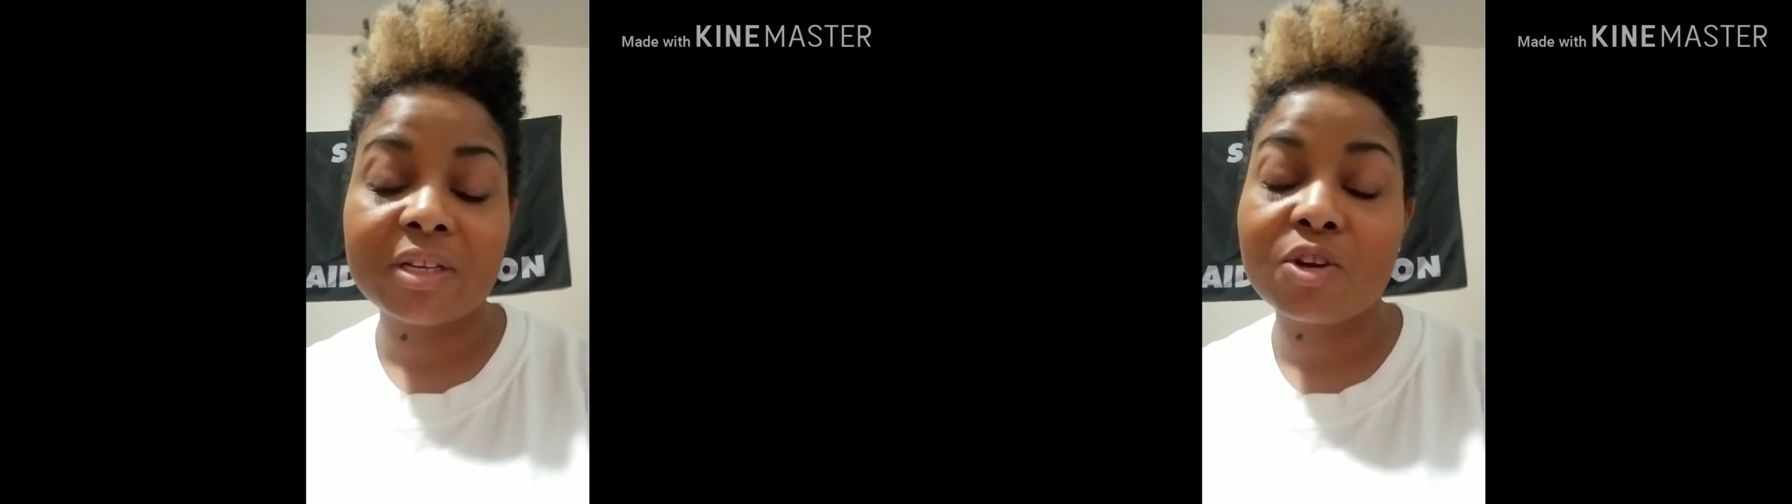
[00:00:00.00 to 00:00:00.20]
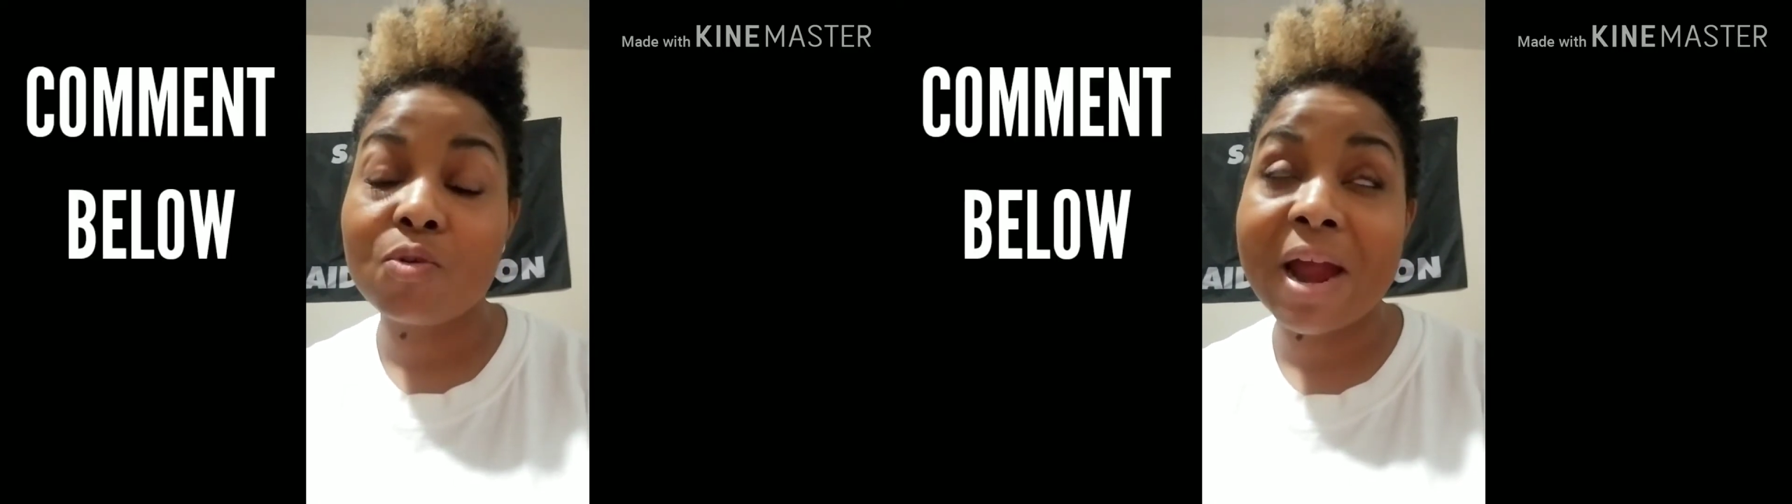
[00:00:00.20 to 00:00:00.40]

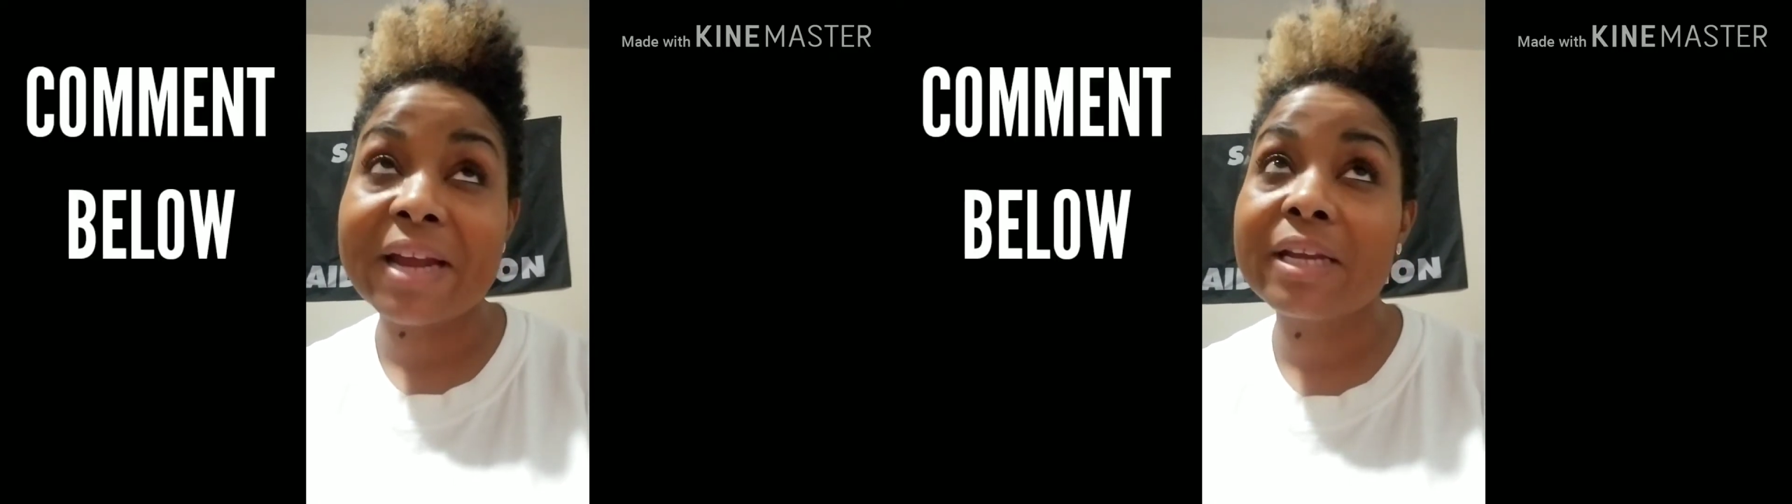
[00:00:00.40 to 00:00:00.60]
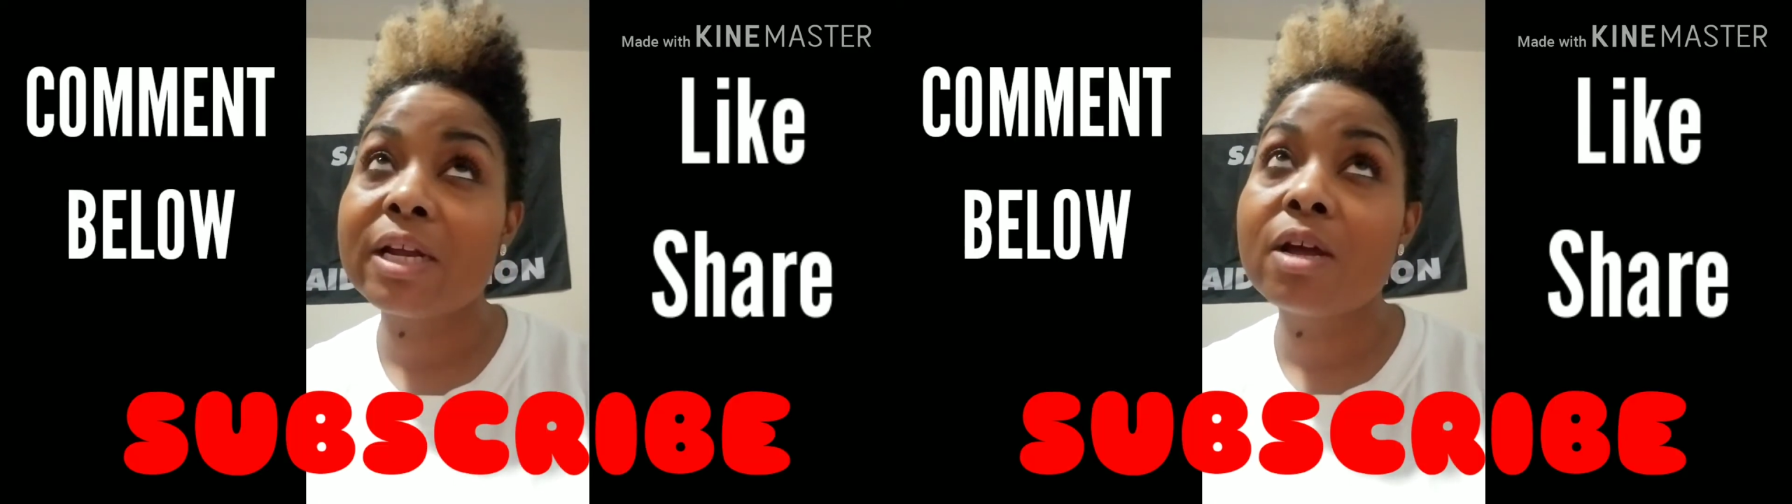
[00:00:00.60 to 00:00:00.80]

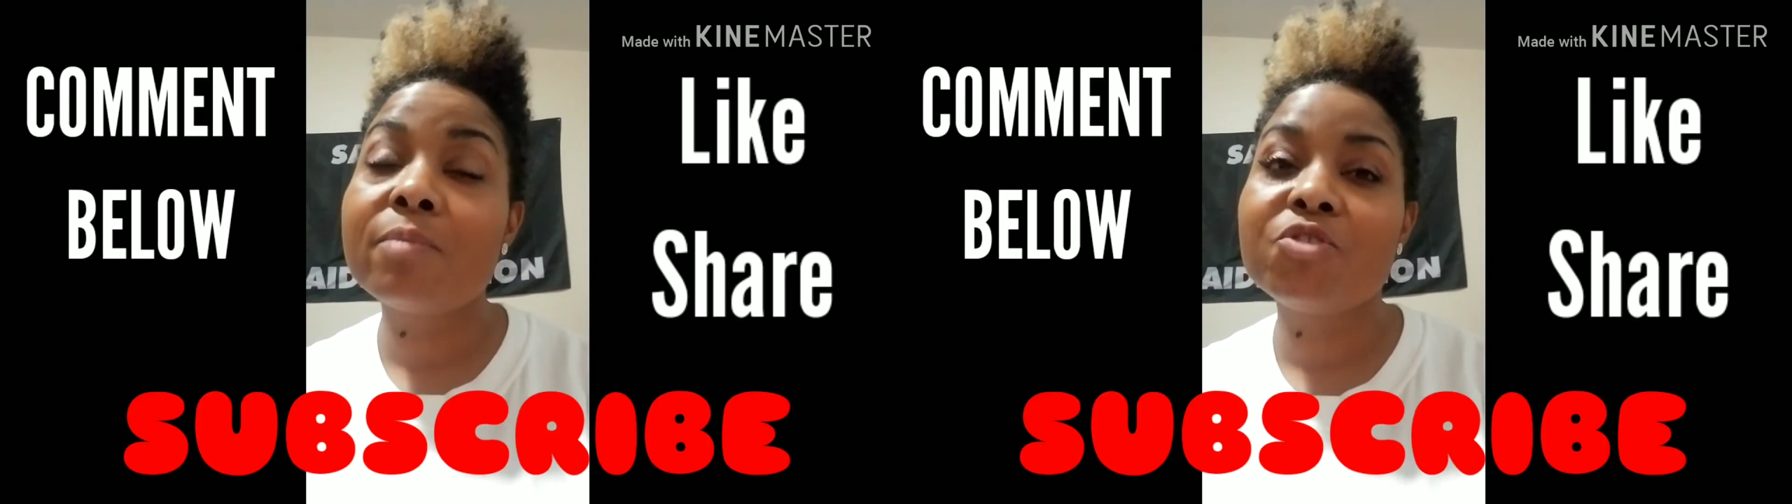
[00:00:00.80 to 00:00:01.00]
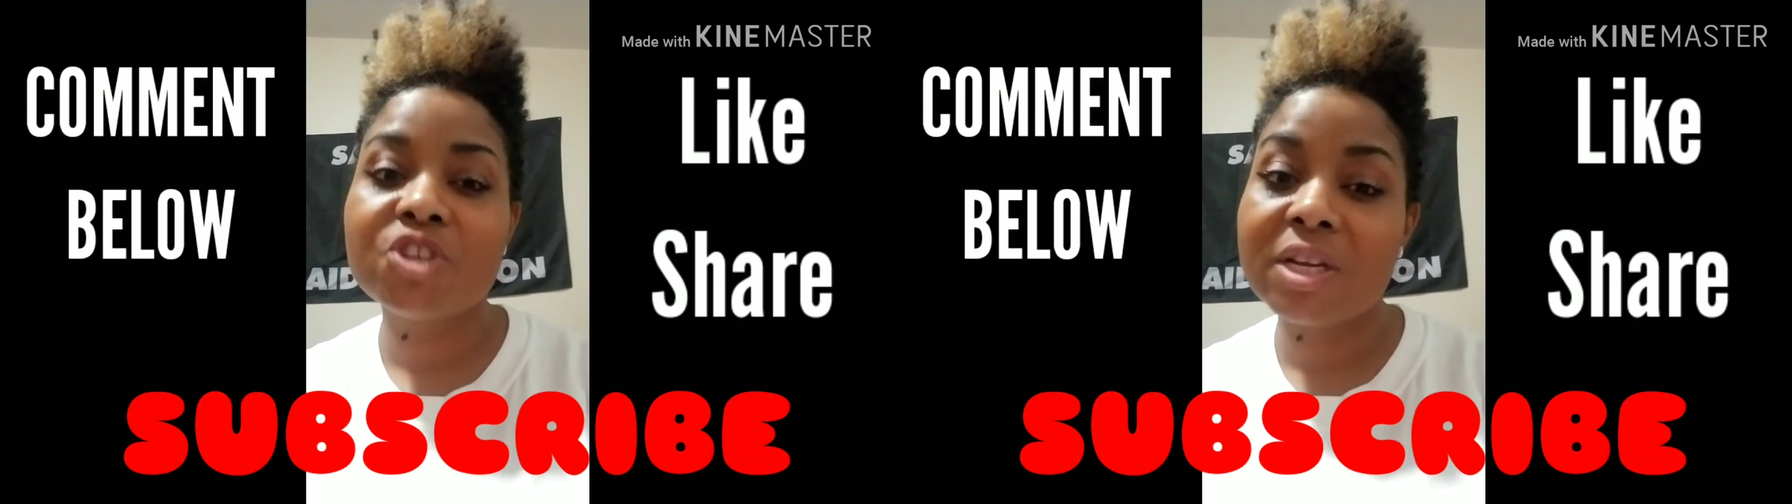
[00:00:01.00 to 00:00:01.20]
cracking up
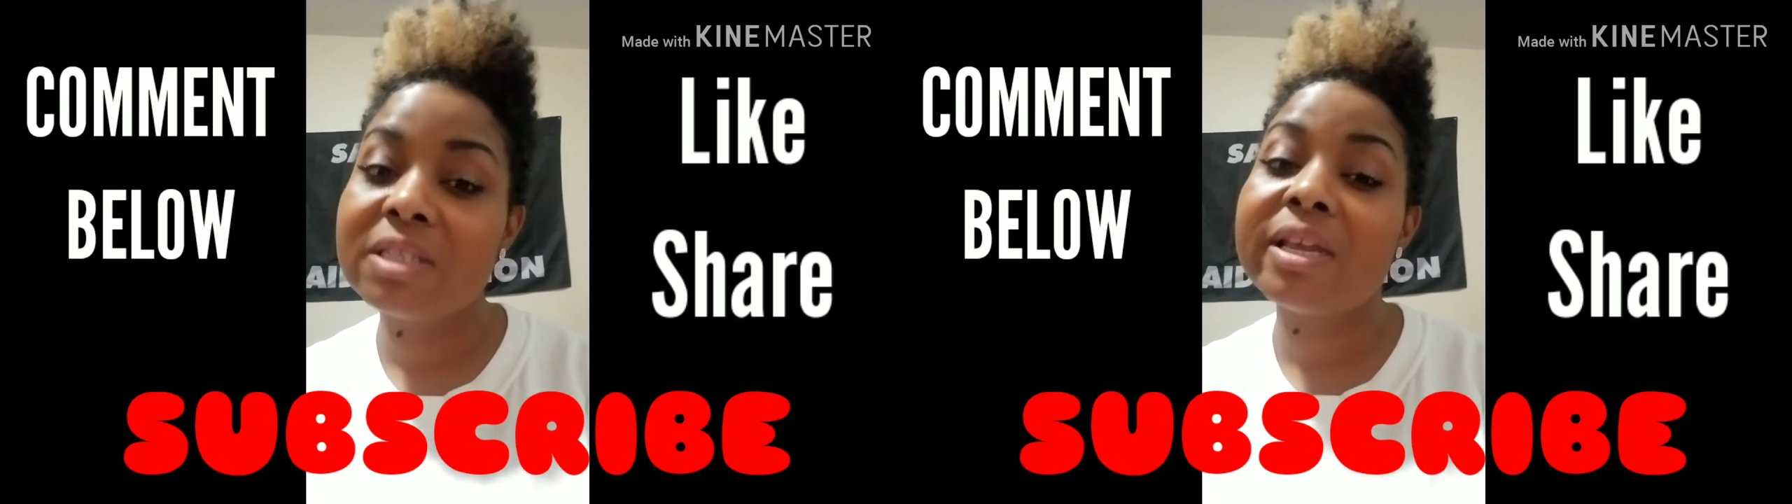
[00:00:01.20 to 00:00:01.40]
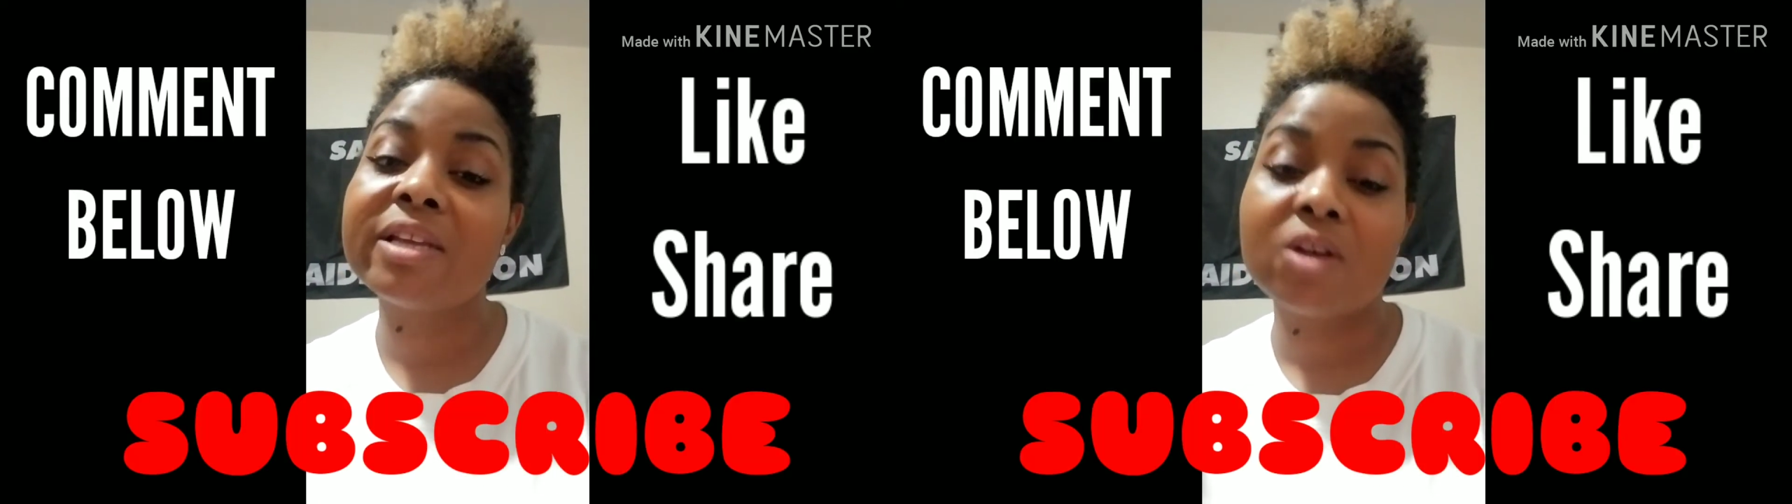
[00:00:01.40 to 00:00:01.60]
just
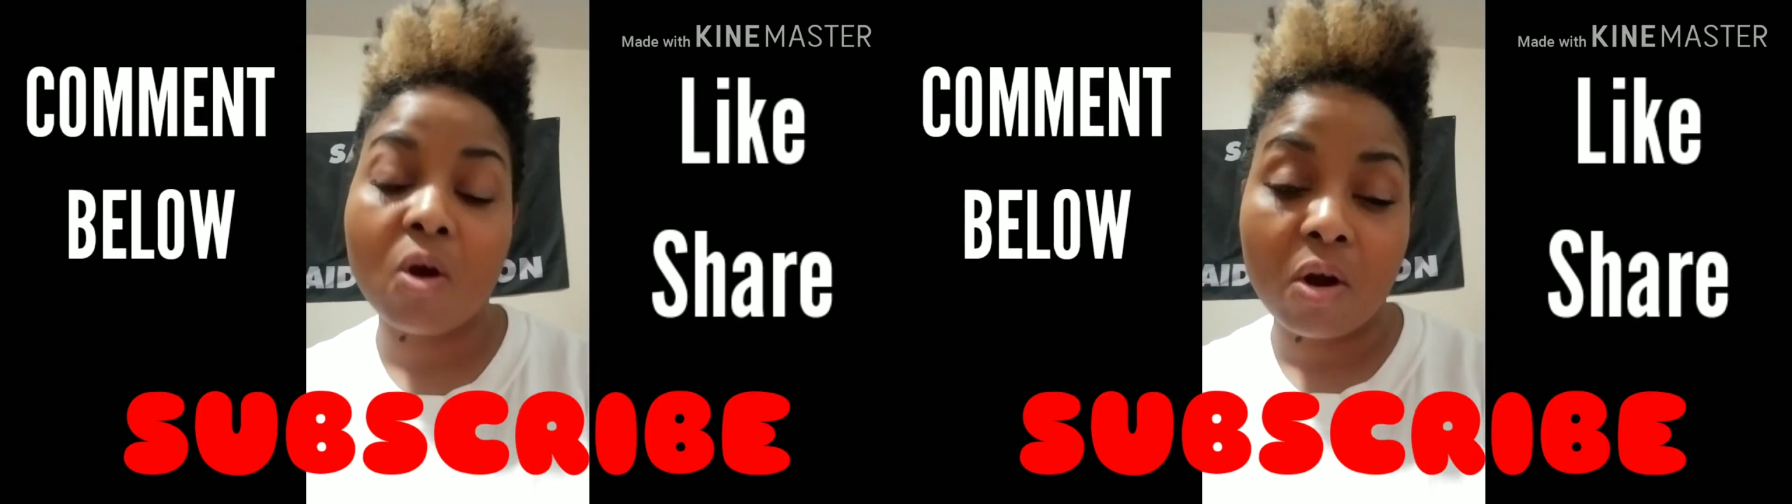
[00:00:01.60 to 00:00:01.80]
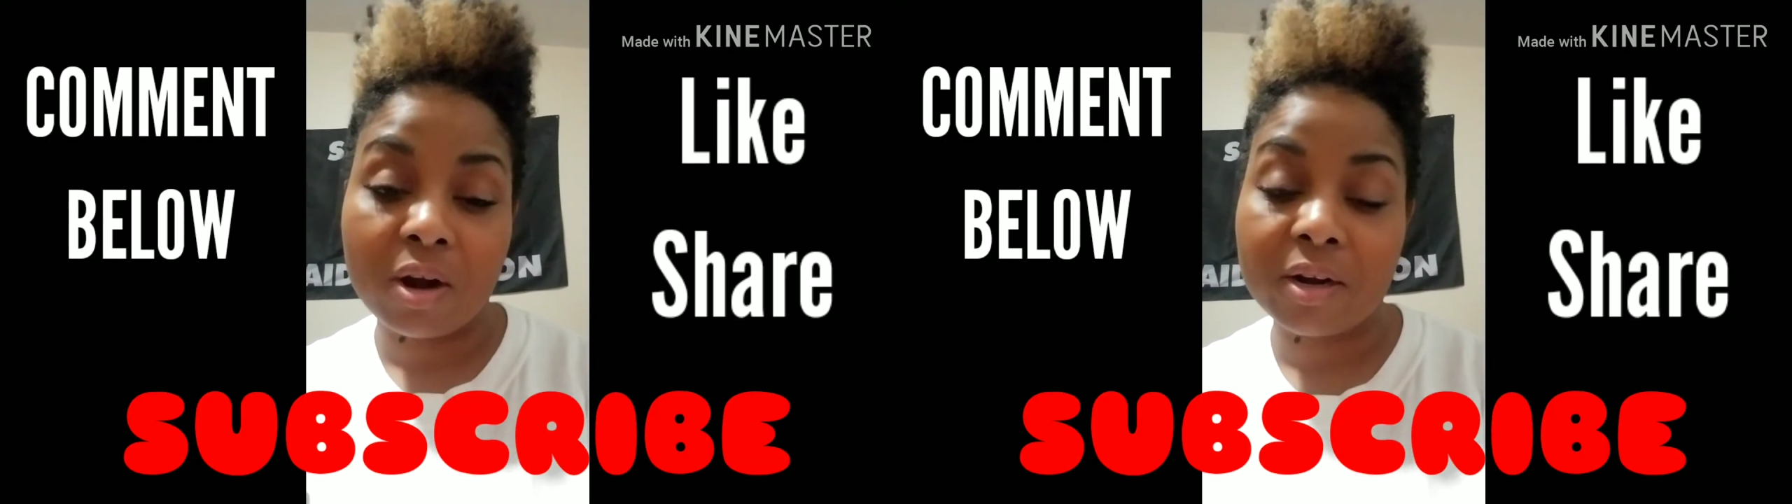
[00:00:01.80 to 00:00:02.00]
as
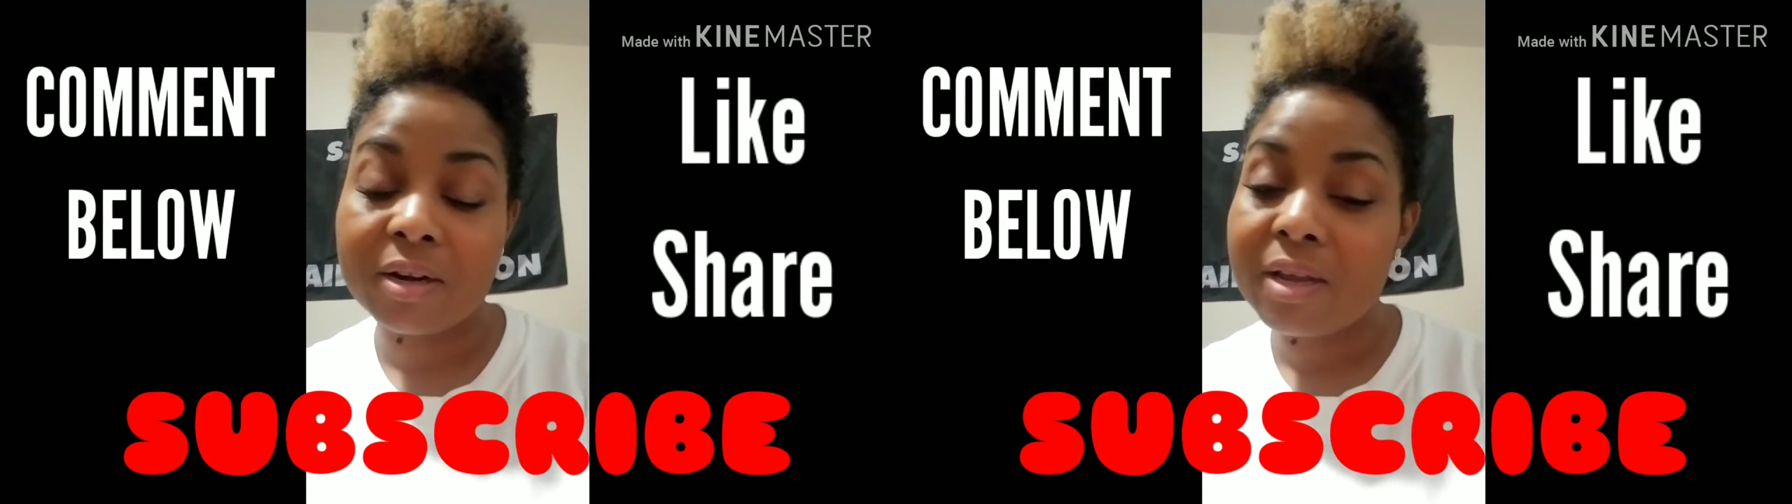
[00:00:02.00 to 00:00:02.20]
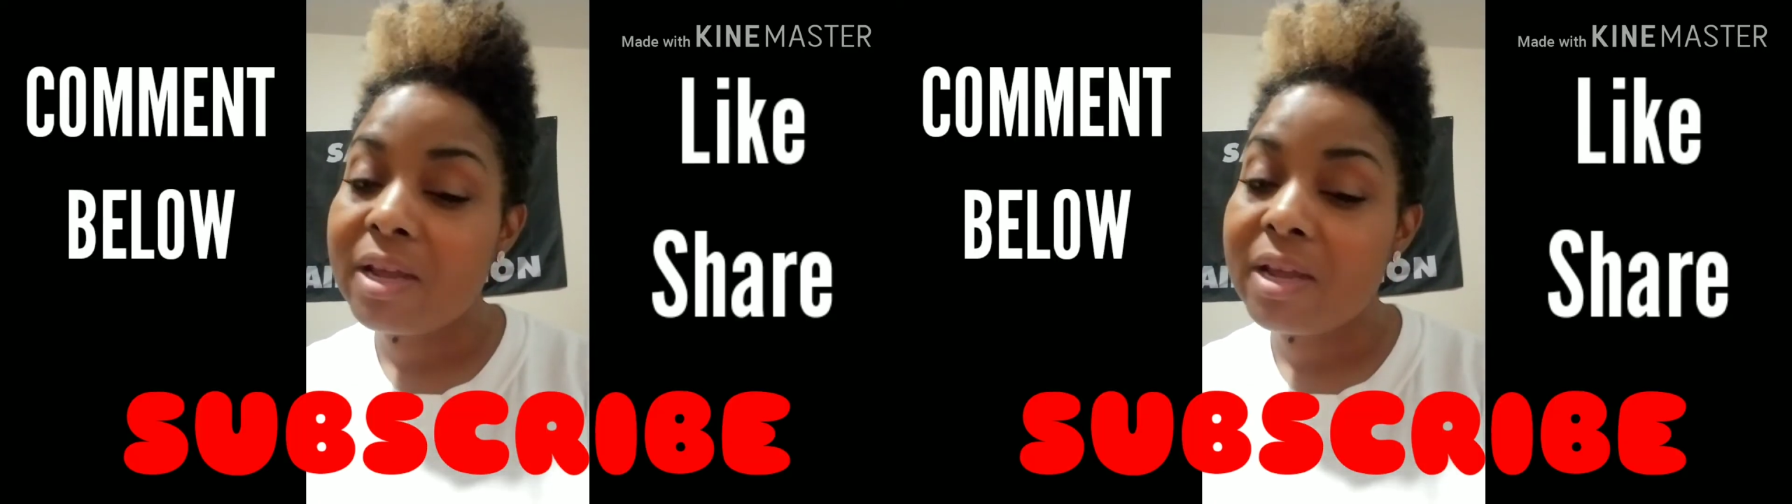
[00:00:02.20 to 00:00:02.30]
hard,